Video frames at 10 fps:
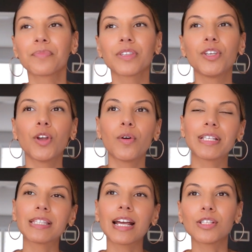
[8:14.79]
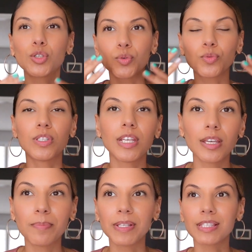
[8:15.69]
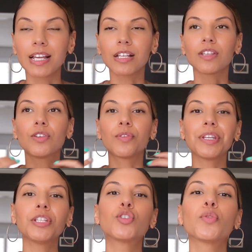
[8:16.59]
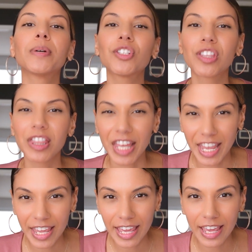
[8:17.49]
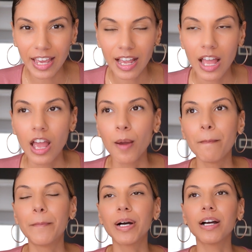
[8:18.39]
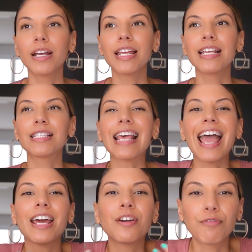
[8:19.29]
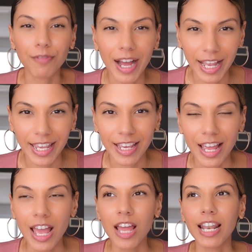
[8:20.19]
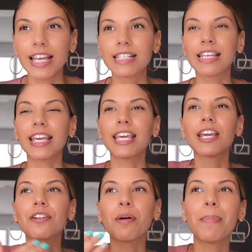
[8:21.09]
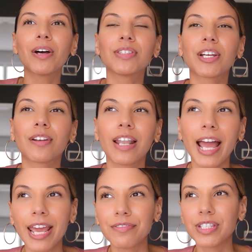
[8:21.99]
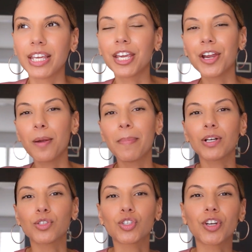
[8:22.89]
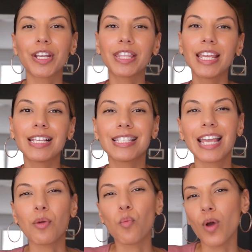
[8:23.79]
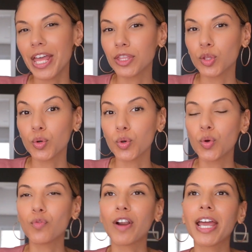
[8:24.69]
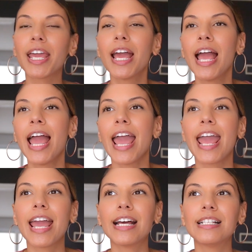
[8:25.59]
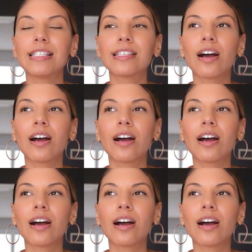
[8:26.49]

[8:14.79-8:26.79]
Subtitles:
you know, it's not too deep. It's not, you don't need too much thinking, but it's edifying. Like to hear about their life, to hear about certain things they went through, right? And